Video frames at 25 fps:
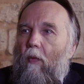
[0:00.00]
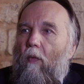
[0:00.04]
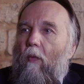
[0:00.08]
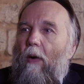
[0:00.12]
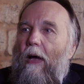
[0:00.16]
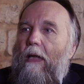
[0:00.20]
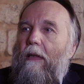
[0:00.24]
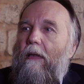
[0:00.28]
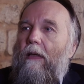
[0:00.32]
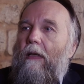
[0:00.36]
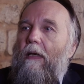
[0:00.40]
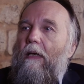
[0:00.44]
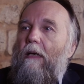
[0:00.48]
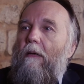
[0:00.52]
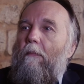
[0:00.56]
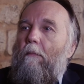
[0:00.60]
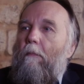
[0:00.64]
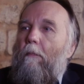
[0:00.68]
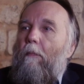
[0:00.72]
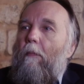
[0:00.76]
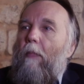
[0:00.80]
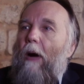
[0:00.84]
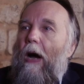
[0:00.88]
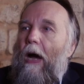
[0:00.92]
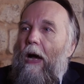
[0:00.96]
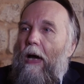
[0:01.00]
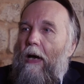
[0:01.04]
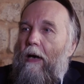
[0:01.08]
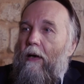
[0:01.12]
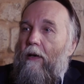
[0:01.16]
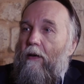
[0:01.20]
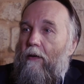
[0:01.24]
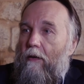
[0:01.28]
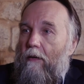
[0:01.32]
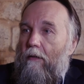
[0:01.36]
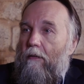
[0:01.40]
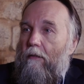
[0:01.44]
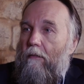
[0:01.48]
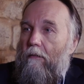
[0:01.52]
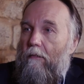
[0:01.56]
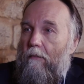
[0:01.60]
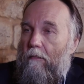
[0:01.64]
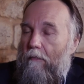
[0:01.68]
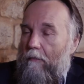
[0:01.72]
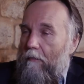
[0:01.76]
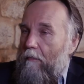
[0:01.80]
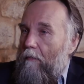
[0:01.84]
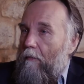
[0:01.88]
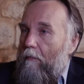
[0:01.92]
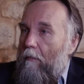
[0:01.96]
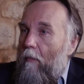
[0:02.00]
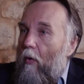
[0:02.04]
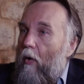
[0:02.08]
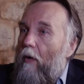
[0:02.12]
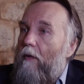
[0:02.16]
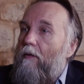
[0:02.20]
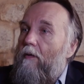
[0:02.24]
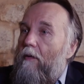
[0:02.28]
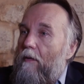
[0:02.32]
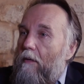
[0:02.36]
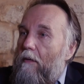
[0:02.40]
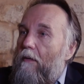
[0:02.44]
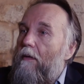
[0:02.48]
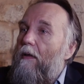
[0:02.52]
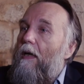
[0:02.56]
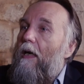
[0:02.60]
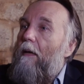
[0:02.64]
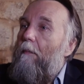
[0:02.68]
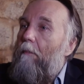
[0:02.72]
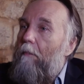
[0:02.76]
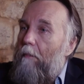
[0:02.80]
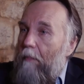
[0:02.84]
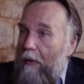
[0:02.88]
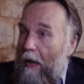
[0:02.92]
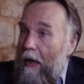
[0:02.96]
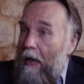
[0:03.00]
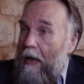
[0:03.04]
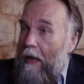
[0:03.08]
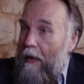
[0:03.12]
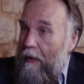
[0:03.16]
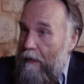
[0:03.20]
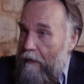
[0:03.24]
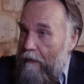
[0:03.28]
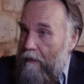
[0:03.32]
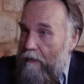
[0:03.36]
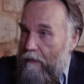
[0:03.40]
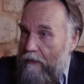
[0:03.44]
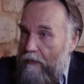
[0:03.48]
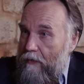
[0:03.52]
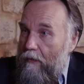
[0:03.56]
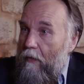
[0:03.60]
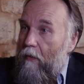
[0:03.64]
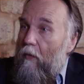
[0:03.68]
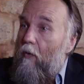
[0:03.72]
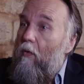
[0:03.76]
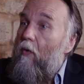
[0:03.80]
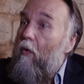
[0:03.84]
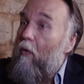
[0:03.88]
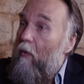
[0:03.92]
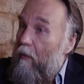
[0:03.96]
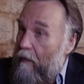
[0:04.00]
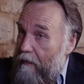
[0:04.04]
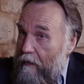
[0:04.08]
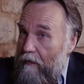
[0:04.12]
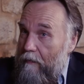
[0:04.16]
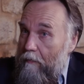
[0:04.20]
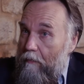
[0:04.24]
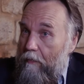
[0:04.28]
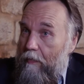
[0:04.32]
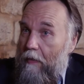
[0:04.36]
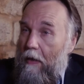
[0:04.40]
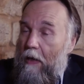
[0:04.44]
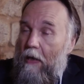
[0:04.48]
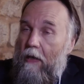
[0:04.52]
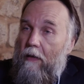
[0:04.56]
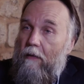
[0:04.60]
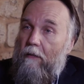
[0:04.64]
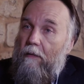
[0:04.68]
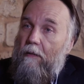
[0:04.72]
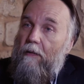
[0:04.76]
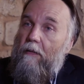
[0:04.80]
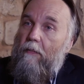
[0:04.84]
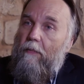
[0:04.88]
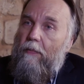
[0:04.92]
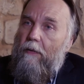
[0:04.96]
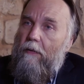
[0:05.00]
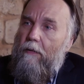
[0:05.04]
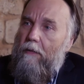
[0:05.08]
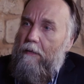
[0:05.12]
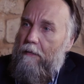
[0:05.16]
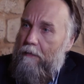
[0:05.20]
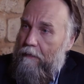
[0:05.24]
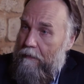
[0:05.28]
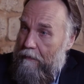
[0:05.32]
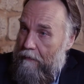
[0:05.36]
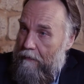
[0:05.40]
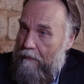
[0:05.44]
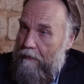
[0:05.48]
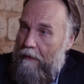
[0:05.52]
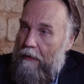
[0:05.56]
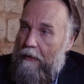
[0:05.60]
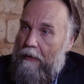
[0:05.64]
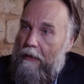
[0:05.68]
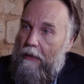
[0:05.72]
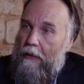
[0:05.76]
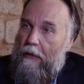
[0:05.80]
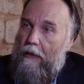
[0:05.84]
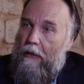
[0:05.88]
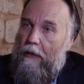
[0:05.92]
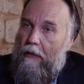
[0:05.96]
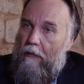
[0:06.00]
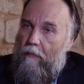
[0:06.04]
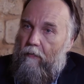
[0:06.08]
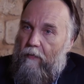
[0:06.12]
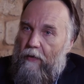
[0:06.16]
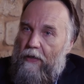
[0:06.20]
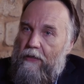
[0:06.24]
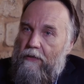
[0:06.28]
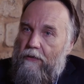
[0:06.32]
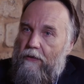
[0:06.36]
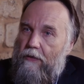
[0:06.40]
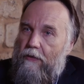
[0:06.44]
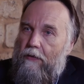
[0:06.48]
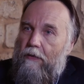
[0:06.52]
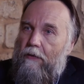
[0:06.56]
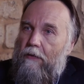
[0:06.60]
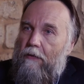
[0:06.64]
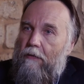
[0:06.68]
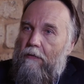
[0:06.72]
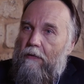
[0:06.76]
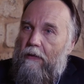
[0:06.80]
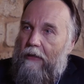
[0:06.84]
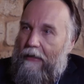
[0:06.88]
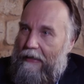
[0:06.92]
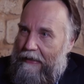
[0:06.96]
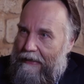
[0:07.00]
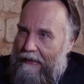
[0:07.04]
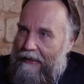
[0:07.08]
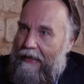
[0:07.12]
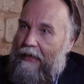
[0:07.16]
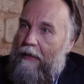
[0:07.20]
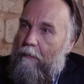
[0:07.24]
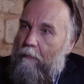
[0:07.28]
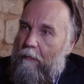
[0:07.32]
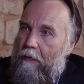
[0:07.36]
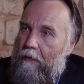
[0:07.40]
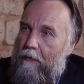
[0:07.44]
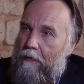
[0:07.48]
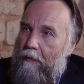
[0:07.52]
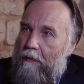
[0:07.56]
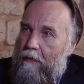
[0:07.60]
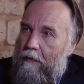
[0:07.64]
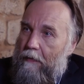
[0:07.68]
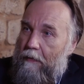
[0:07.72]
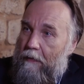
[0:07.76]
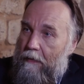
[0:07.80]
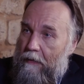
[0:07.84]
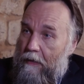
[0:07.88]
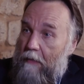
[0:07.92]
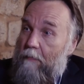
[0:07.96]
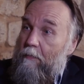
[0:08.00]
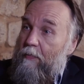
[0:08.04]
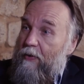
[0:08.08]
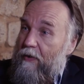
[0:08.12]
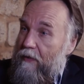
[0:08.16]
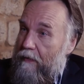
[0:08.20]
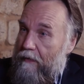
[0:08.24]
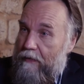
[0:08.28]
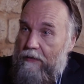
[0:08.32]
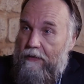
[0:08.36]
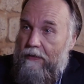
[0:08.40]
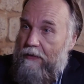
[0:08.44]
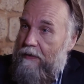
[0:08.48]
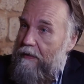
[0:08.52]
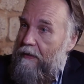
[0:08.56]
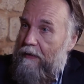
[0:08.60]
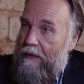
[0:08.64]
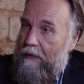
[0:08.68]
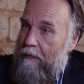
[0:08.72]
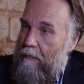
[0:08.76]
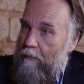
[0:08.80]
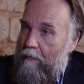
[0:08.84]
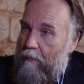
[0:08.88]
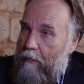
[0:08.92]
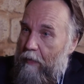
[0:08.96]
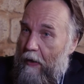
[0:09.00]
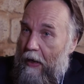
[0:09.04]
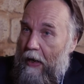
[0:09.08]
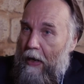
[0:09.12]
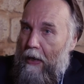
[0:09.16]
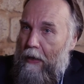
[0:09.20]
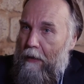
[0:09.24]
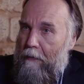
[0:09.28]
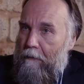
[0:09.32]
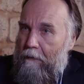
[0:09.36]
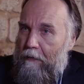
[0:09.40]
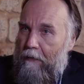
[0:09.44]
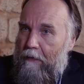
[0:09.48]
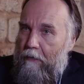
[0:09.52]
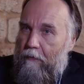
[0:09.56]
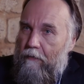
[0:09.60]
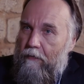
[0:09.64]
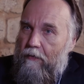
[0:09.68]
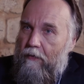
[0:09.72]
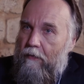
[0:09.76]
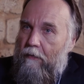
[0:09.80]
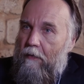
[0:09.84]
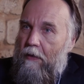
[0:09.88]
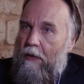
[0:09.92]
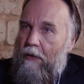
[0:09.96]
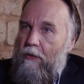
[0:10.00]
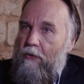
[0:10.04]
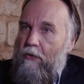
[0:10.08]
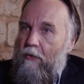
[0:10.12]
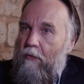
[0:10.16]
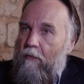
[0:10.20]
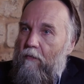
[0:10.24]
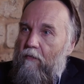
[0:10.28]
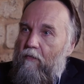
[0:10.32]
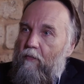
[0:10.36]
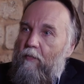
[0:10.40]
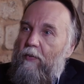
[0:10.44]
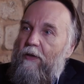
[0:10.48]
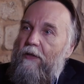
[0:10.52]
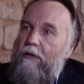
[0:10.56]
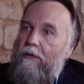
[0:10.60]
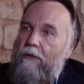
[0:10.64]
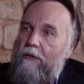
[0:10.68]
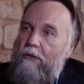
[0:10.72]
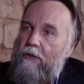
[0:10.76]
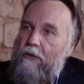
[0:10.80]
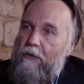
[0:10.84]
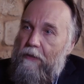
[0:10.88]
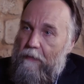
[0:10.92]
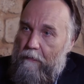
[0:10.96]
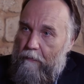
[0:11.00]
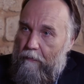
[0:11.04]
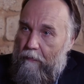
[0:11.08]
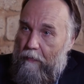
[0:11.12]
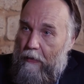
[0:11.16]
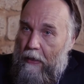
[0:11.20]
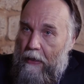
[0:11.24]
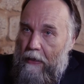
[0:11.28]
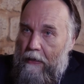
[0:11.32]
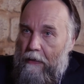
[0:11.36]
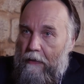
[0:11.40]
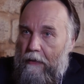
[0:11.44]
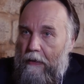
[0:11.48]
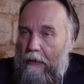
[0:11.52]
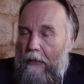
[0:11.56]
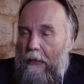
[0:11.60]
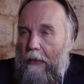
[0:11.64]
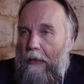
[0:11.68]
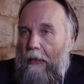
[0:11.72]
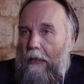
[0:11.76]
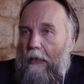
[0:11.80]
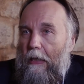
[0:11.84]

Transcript: one empire, modern empire, so-called empire, liberal, Western, hegemony, imperialistic empire, the continuation of British Empire,